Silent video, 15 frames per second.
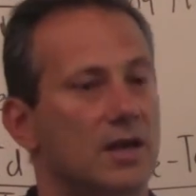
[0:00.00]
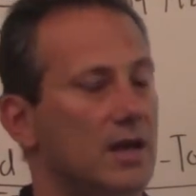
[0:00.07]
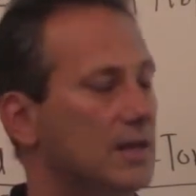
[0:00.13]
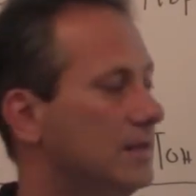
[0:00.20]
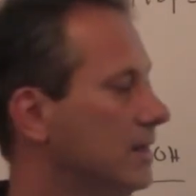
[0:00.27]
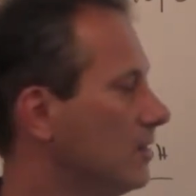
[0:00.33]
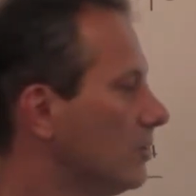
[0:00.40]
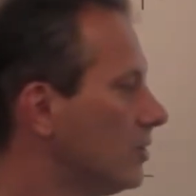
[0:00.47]

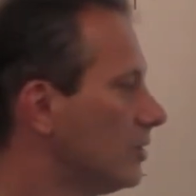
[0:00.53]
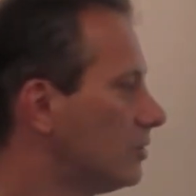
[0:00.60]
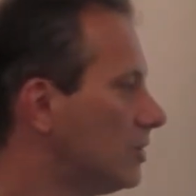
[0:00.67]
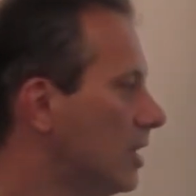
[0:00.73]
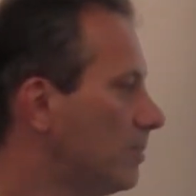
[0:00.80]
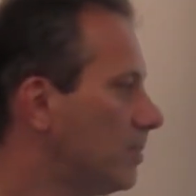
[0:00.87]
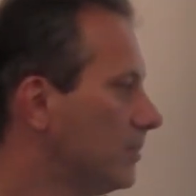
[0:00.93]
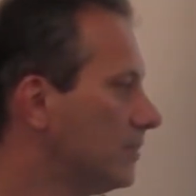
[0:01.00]
And then on the
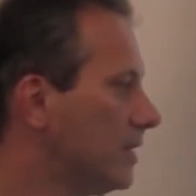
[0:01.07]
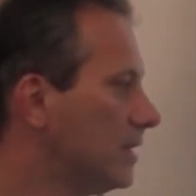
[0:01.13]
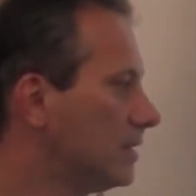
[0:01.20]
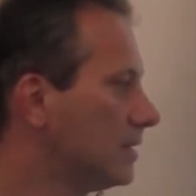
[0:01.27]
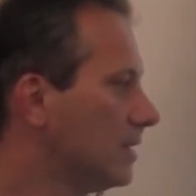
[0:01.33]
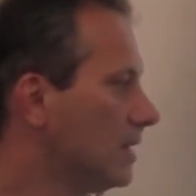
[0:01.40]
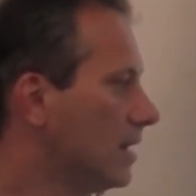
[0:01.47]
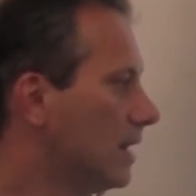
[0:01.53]
top of
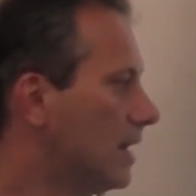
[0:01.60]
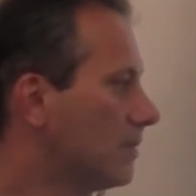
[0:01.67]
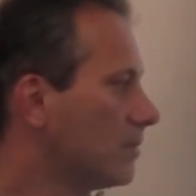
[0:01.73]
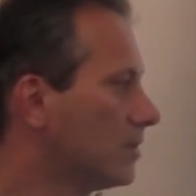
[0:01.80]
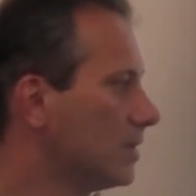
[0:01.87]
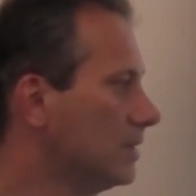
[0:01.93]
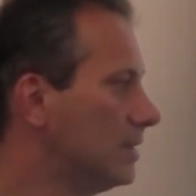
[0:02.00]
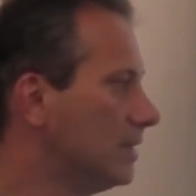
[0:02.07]
that, I'm
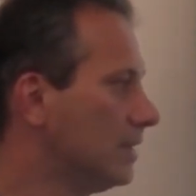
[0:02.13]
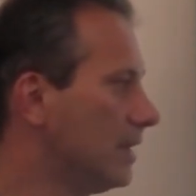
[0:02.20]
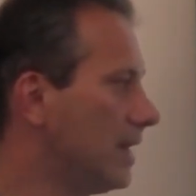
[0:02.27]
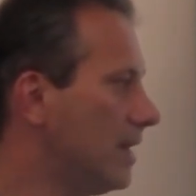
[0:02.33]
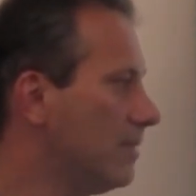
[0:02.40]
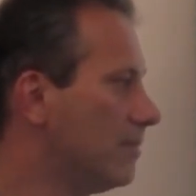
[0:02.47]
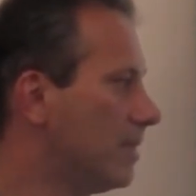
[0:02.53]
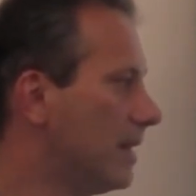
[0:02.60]
going to
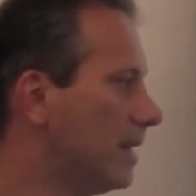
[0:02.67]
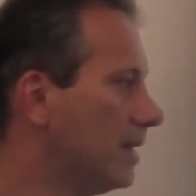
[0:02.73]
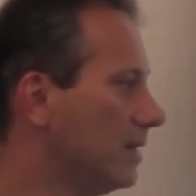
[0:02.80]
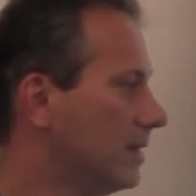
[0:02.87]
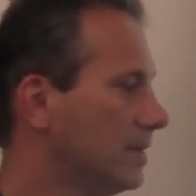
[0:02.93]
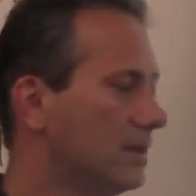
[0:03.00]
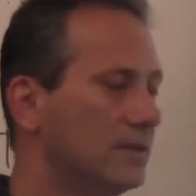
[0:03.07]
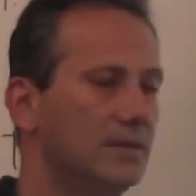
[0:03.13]
delay by
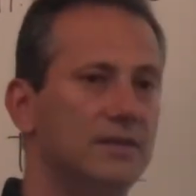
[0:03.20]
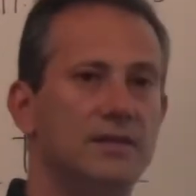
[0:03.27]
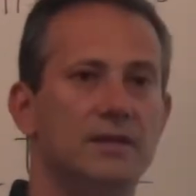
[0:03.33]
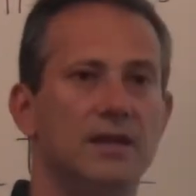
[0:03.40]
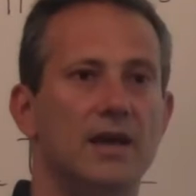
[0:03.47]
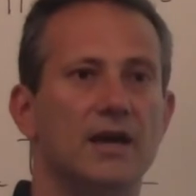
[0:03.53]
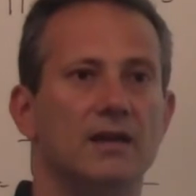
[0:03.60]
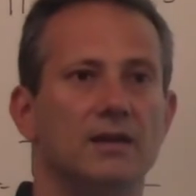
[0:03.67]

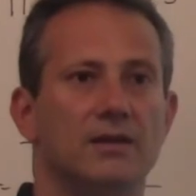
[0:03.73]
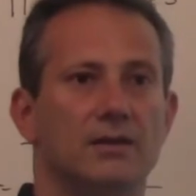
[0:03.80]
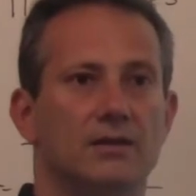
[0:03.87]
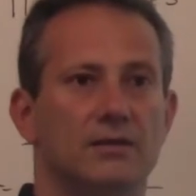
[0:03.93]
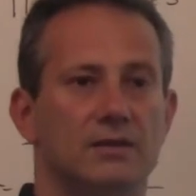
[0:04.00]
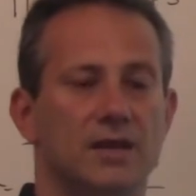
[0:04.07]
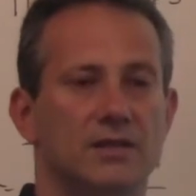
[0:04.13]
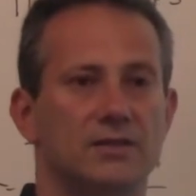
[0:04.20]
dn.
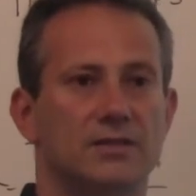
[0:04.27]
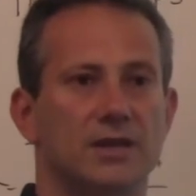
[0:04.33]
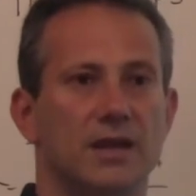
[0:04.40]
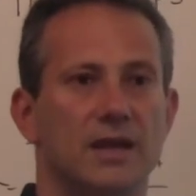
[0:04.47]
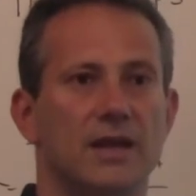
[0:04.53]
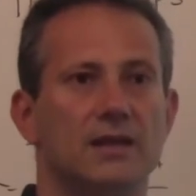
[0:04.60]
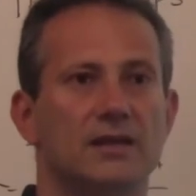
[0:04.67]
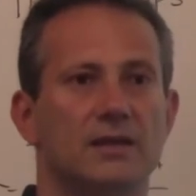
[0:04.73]
That's the
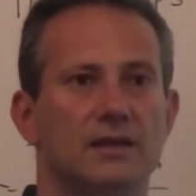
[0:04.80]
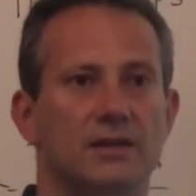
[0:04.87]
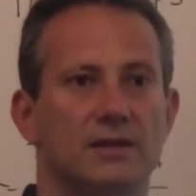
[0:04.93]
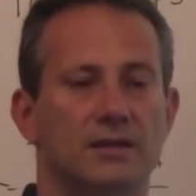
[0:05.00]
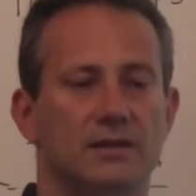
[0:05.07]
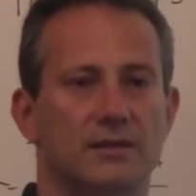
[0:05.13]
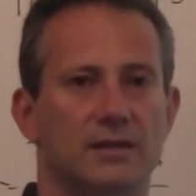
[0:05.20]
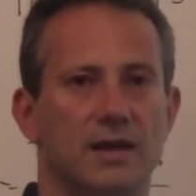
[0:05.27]
n
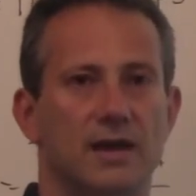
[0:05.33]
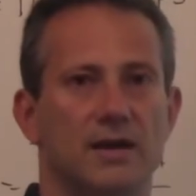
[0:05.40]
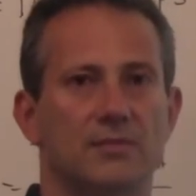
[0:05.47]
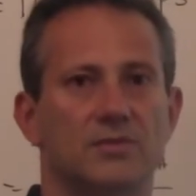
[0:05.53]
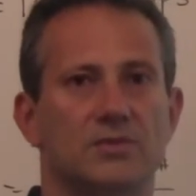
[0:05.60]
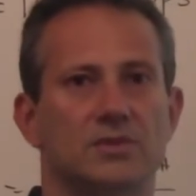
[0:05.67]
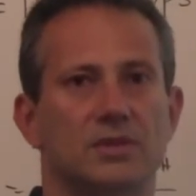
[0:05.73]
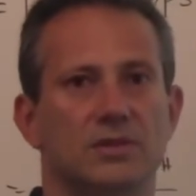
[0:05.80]

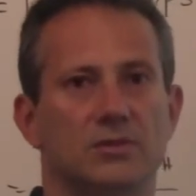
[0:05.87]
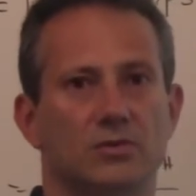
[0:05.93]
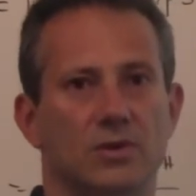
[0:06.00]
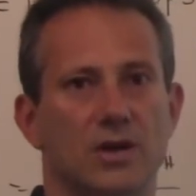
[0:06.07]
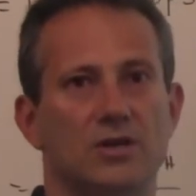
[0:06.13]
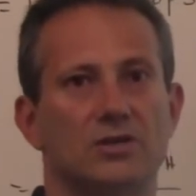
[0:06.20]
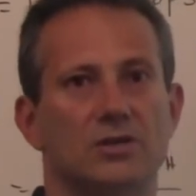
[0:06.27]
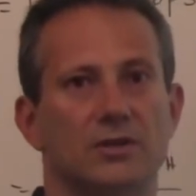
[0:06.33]
times the
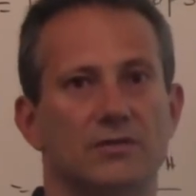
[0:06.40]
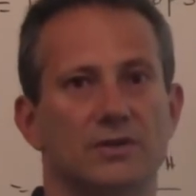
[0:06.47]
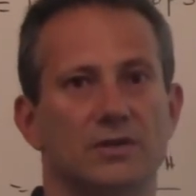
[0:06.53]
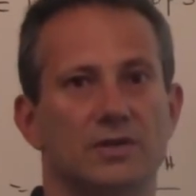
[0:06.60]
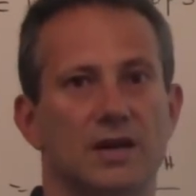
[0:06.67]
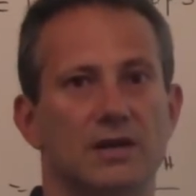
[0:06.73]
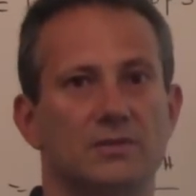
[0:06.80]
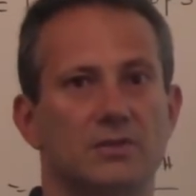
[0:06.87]
duration of
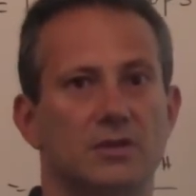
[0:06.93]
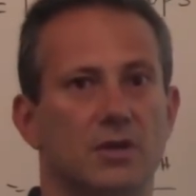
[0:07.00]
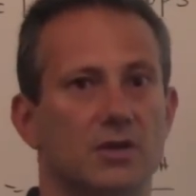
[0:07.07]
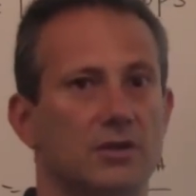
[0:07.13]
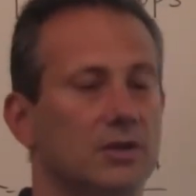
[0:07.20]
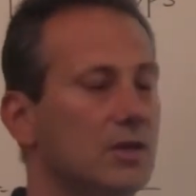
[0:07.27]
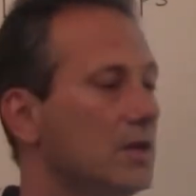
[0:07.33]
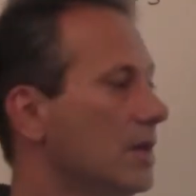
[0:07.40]
the time
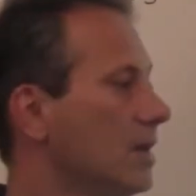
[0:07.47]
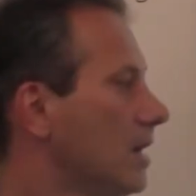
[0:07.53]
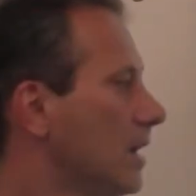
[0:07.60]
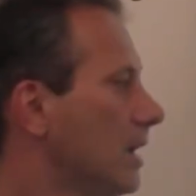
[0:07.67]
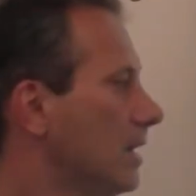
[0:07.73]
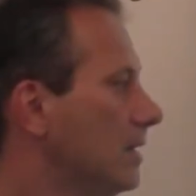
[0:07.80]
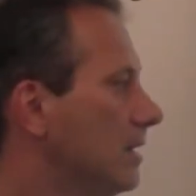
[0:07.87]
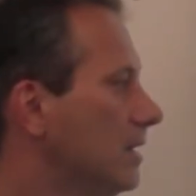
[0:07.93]
slot.
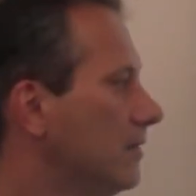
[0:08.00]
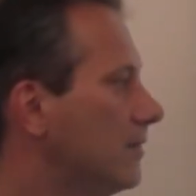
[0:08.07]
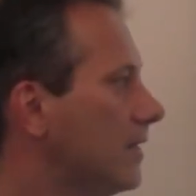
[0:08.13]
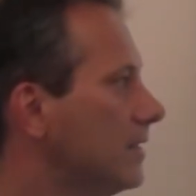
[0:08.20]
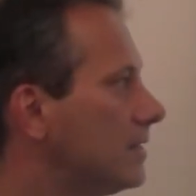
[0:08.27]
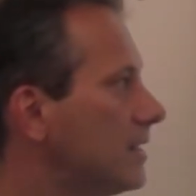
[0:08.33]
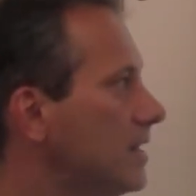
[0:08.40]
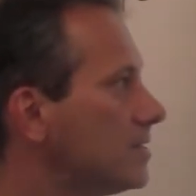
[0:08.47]
And then if
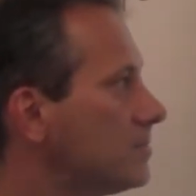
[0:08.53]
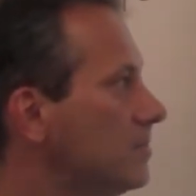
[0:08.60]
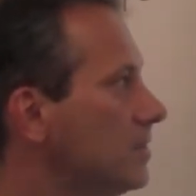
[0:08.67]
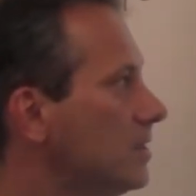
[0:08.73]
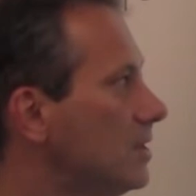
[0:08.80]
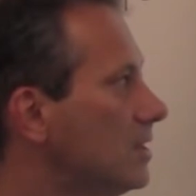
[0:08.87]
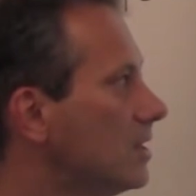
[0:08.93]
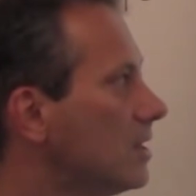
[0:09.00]
I transmit
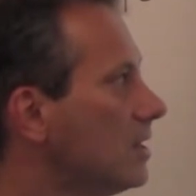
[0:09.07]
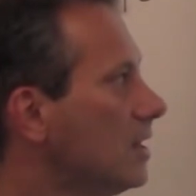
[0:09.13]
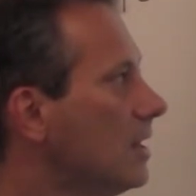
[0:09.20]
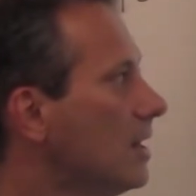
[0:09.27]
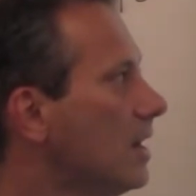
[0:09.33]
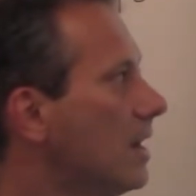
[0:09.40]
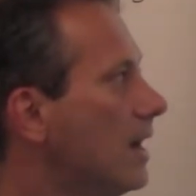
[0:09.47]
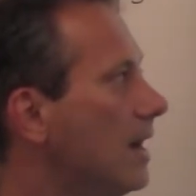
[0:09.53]
here,
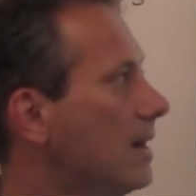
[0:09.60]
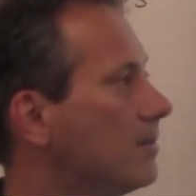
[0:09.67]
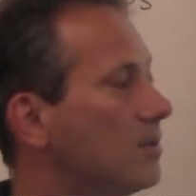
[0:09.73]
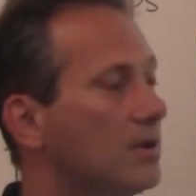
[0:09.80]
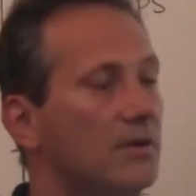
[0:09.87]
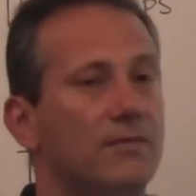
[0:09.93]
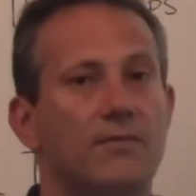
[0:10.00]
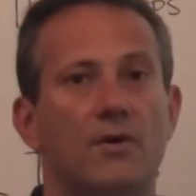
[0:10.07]
I'm
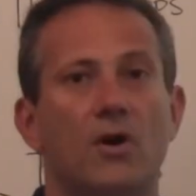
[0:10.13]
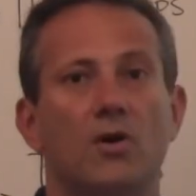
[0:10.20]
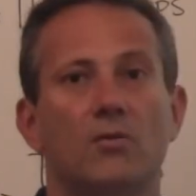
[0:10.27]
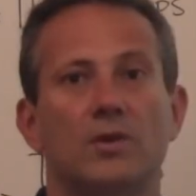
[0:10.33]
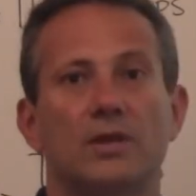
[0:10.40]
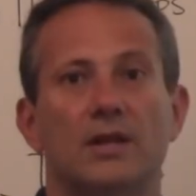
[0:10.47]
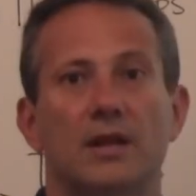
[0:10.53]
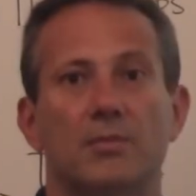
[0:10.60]
going to fall
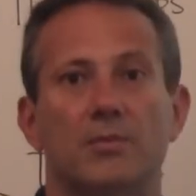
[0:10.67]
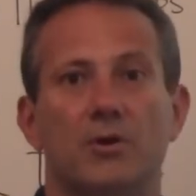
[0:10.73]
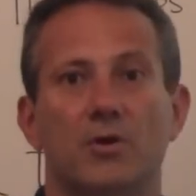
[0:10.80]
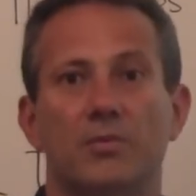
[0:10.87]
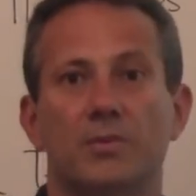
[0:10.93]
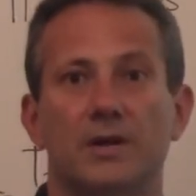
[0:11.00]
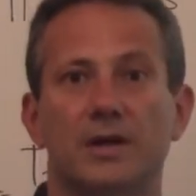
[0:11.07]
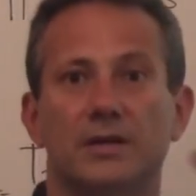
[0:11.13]
within an
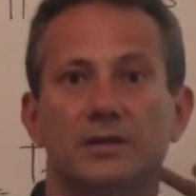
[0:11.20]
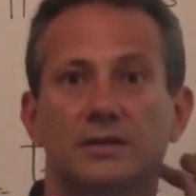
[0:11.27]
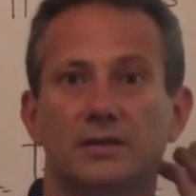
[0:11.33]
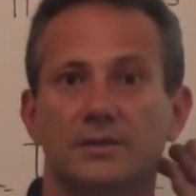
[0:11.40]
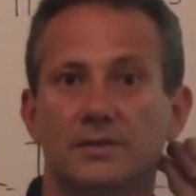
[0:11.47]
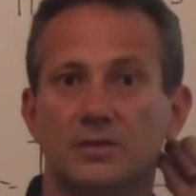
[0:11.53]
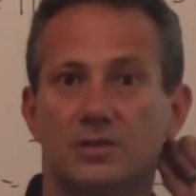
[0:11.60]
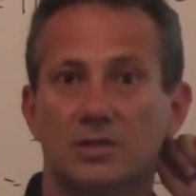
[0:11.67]
appropriate
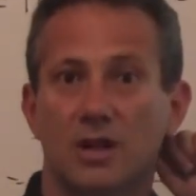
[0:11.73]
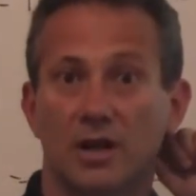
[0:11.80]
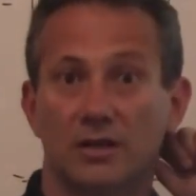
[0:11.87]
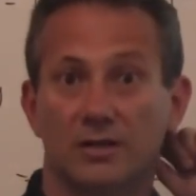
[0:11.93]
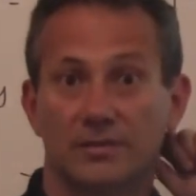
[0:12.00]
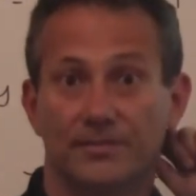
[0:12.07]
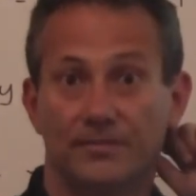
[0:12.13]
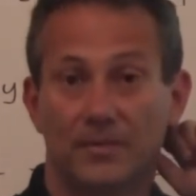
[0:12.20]
slot.